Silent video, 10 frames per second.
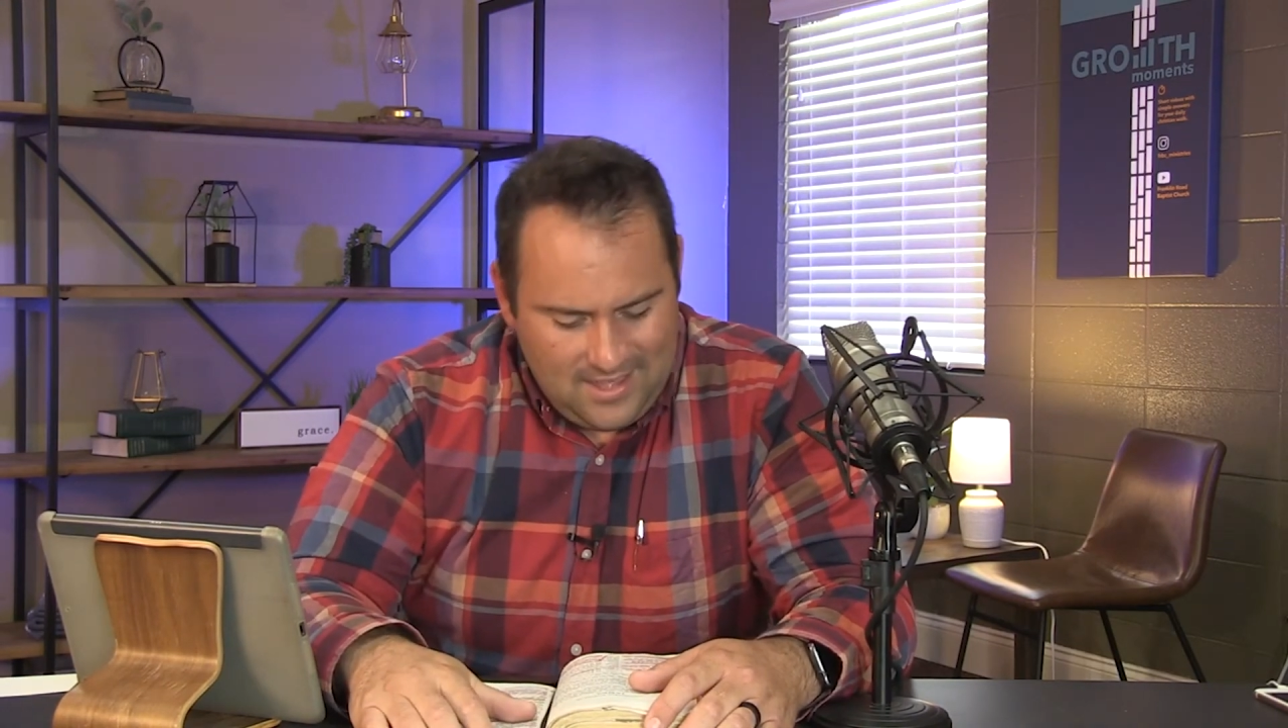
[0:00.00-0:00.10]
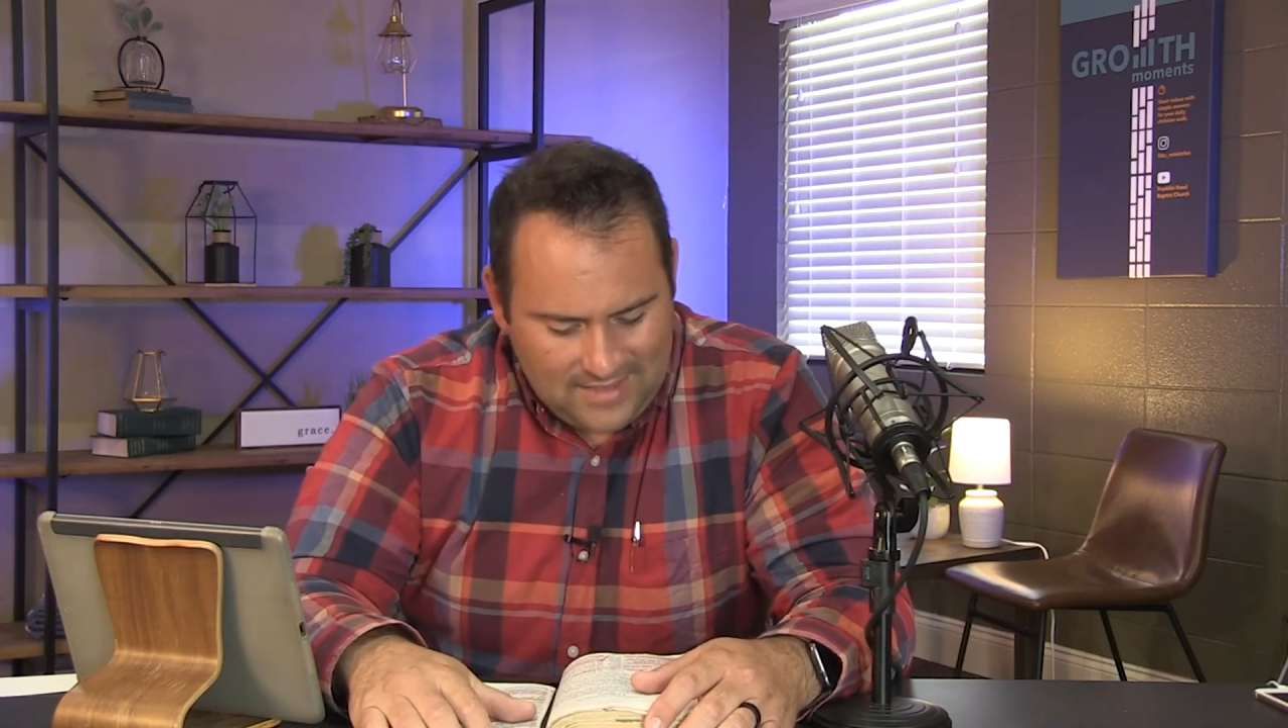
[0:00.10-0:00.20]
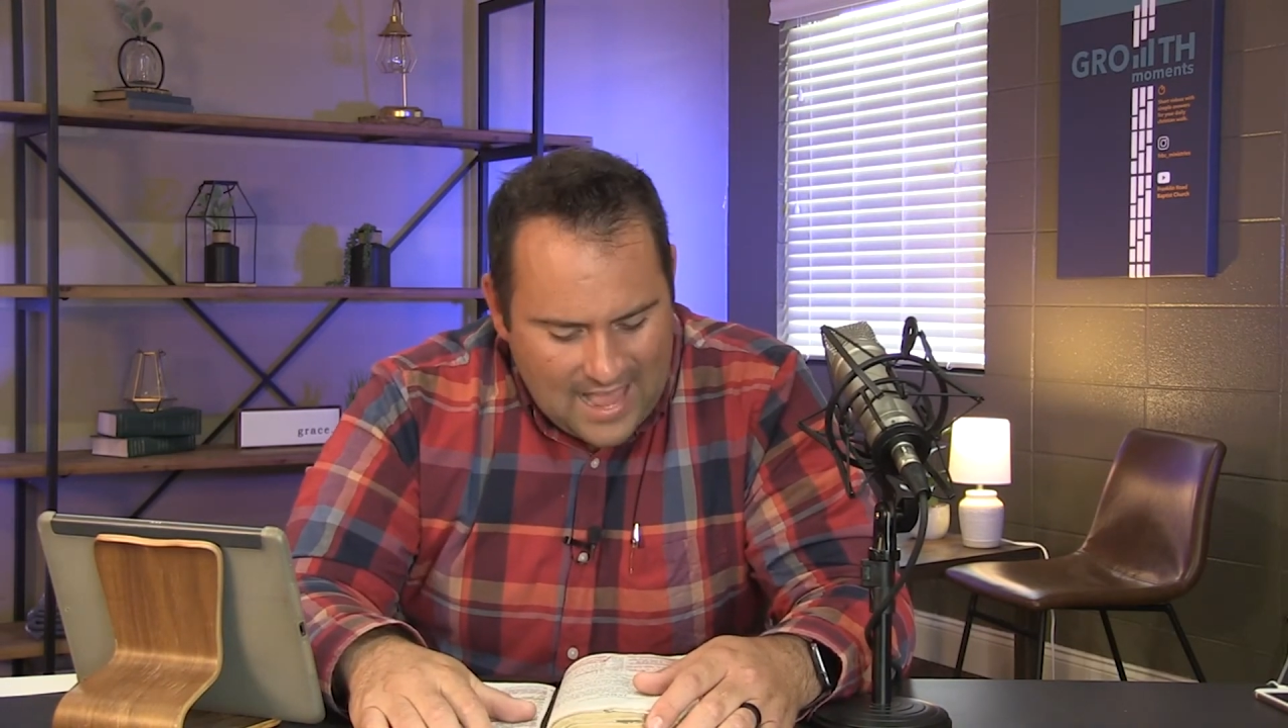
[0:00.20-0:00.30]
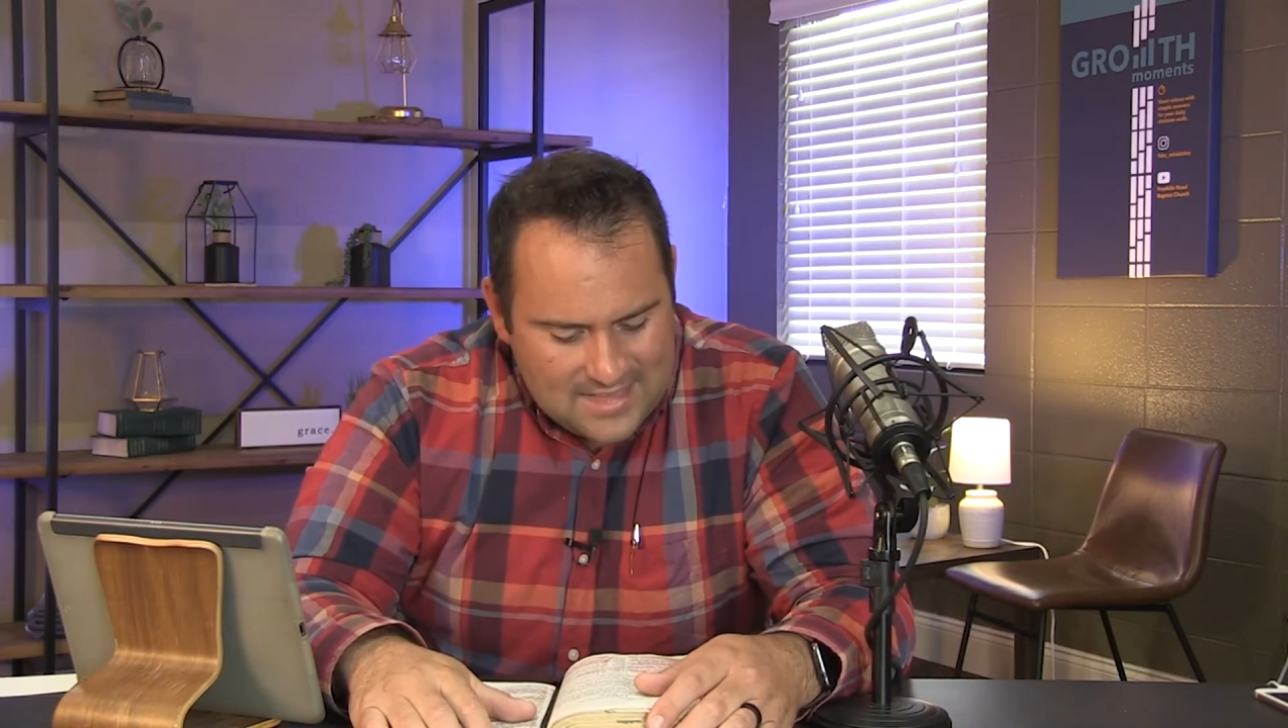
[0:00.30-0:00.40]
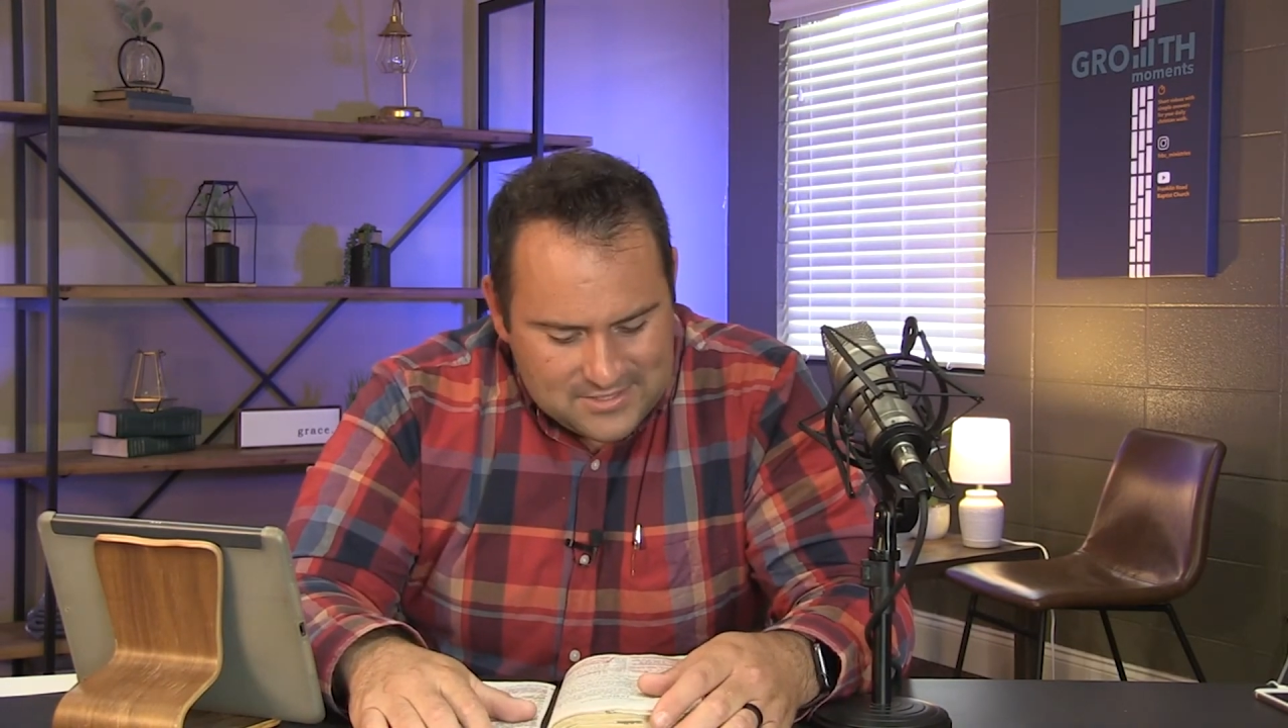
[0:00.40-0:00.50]

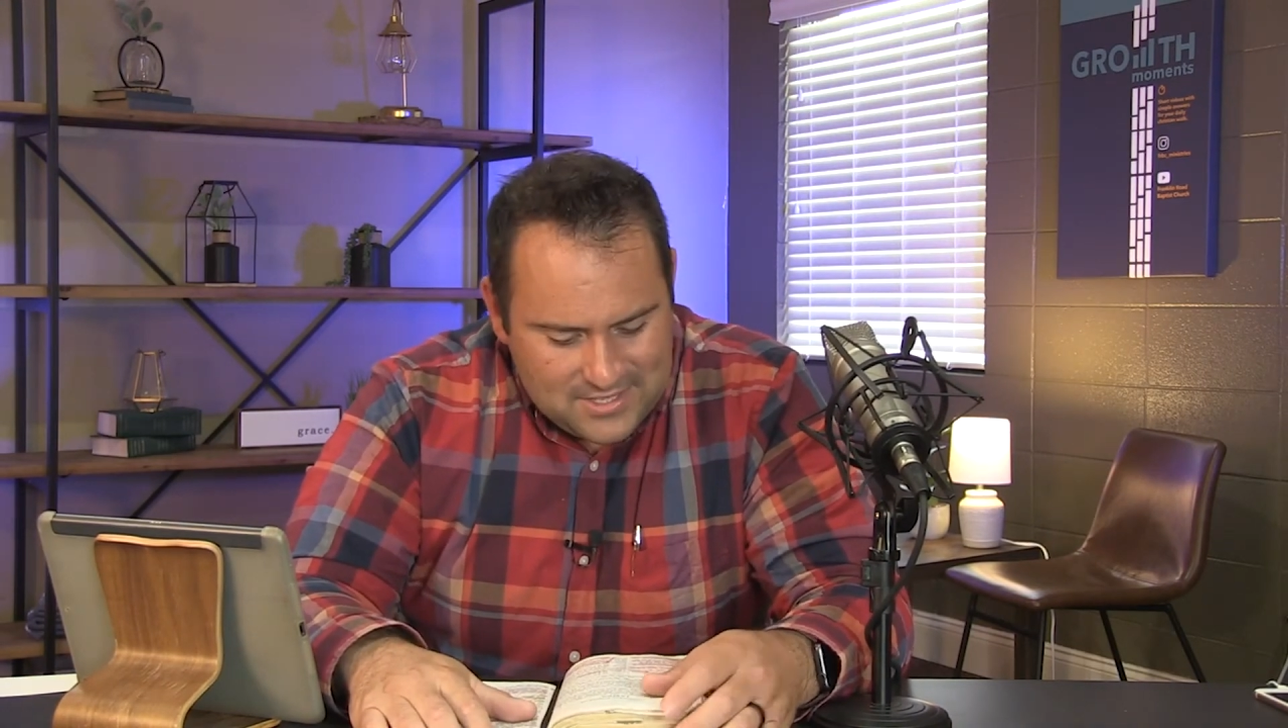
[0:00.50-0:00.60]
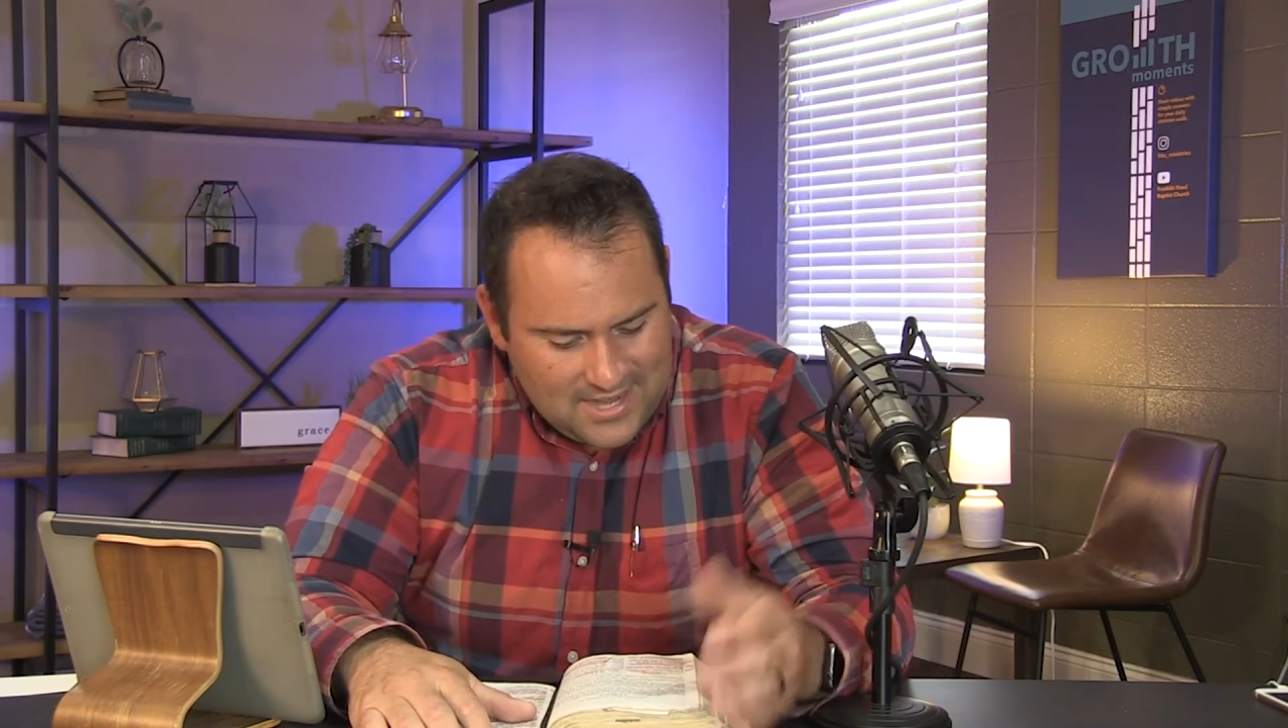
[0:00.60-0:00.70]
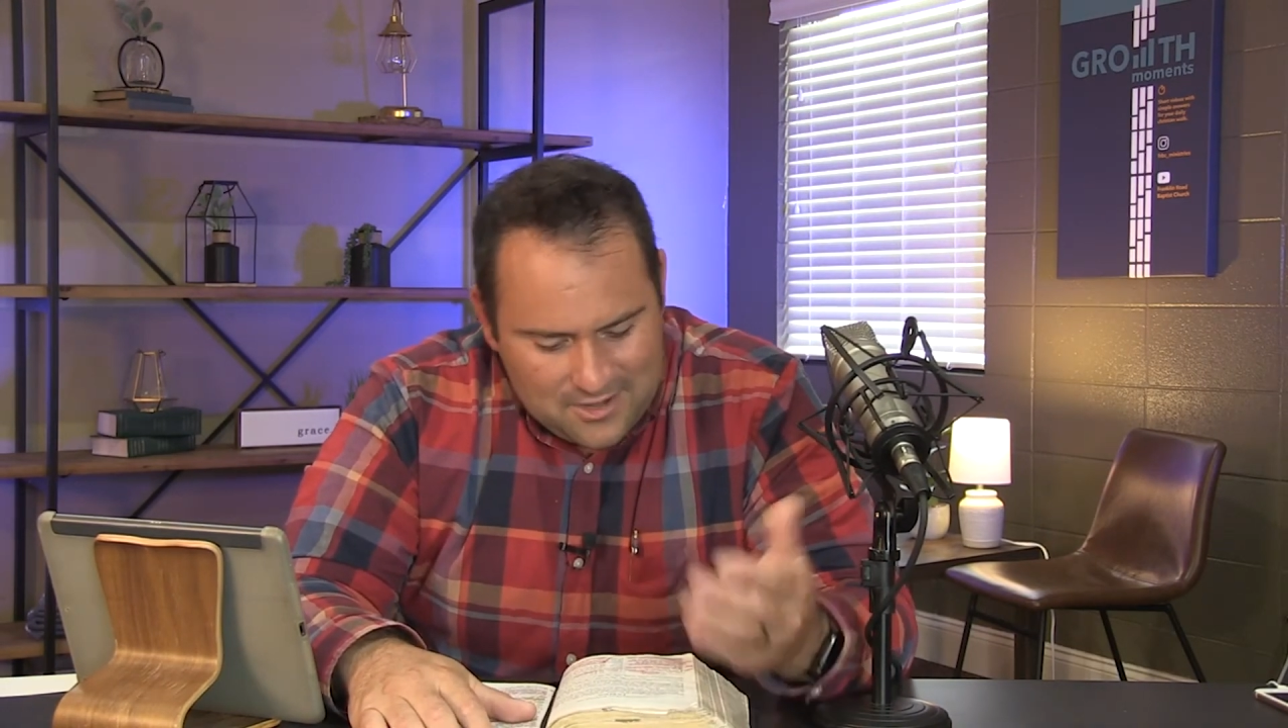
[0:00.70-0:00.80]
Lastly,